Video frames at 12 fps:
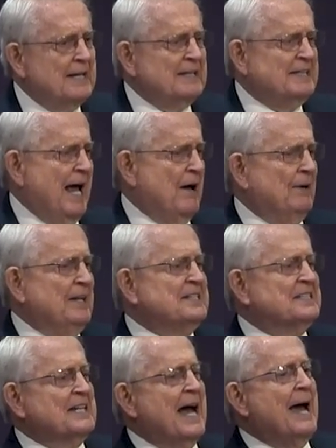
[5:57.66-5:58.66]
down
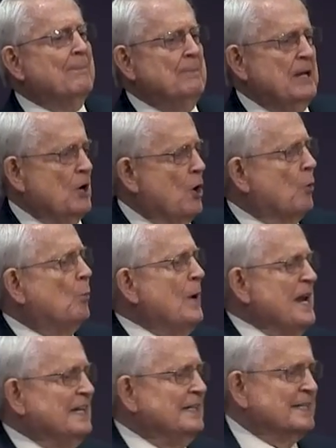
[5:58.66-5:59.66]
inside me are
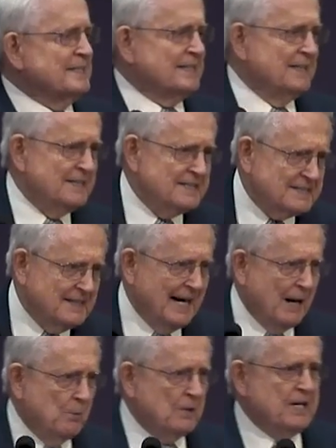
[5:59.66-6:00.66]
weaknesses that
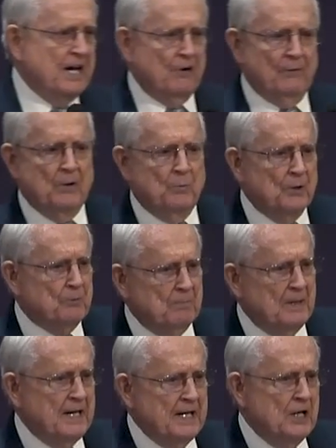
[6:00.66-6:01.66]
I will carry with
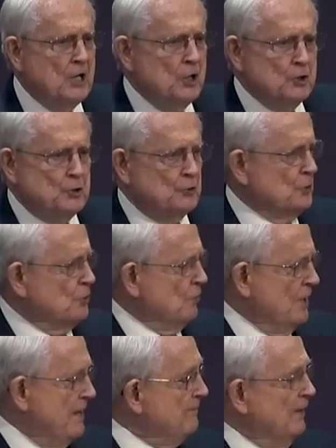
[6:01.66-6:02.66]
me to the
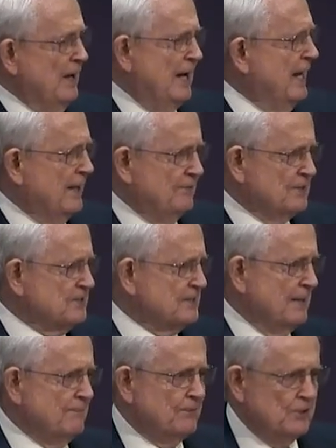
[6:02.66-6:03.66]
grave, and the
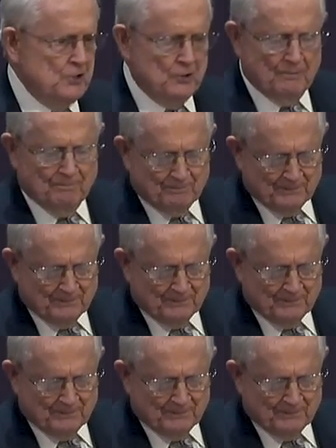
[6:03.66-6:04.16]
same for you.